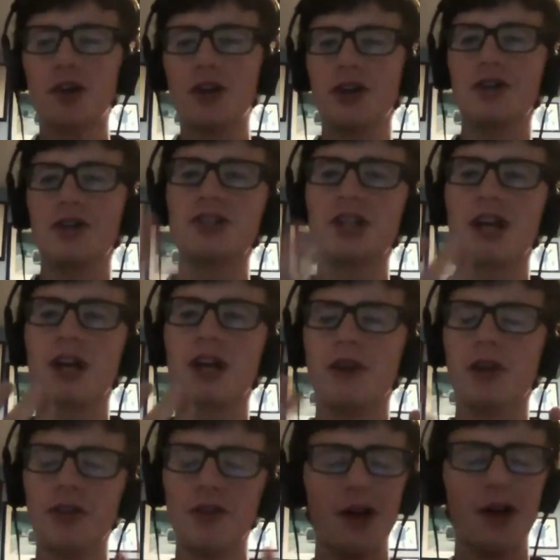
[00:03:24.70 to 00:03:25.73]
looking at herself,
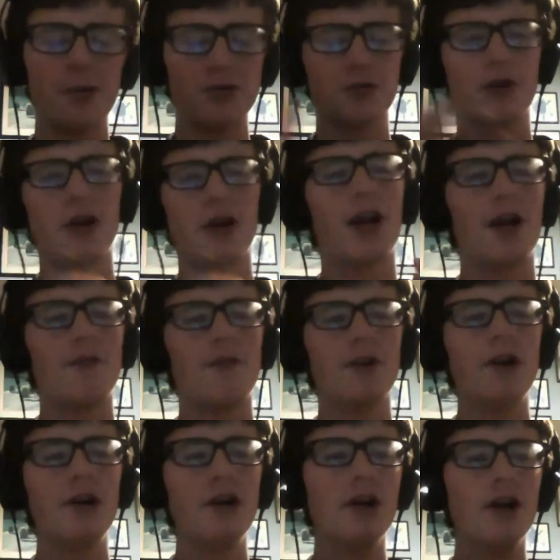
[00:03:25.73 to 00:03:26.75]
and I thought that was quite
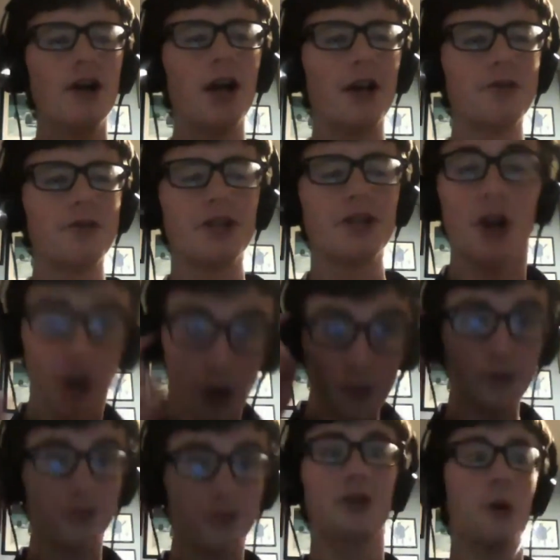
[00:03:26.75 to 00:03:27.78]
clever. And I was like,
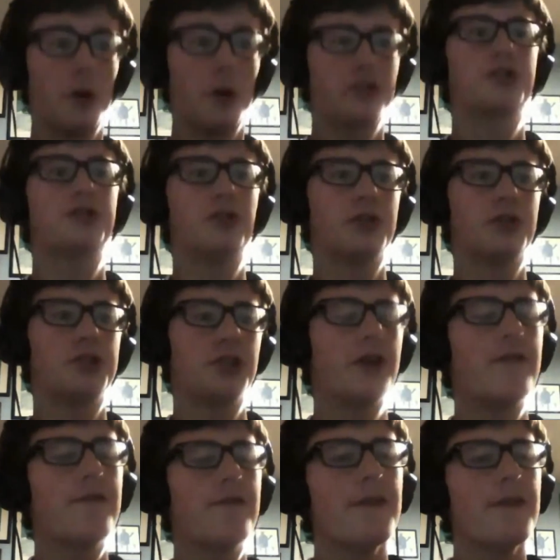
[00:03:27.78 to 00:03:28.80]
oh, so it's the
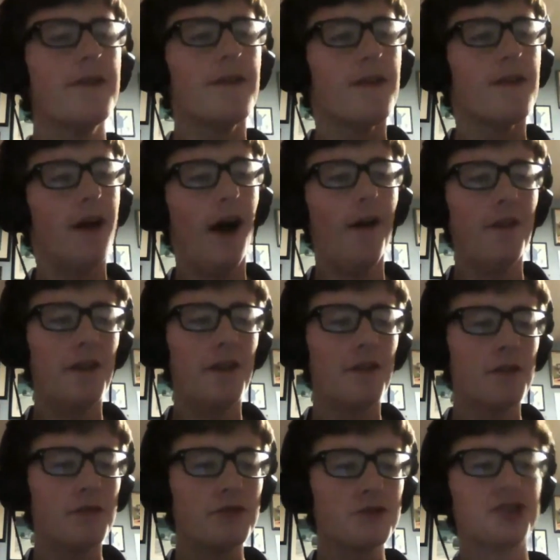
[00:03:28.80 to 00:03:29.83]
Doctor. And then
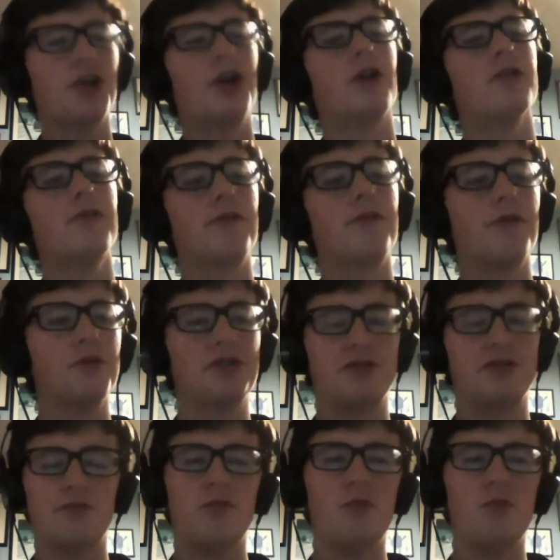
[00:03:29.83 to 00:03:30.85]
the resolve was.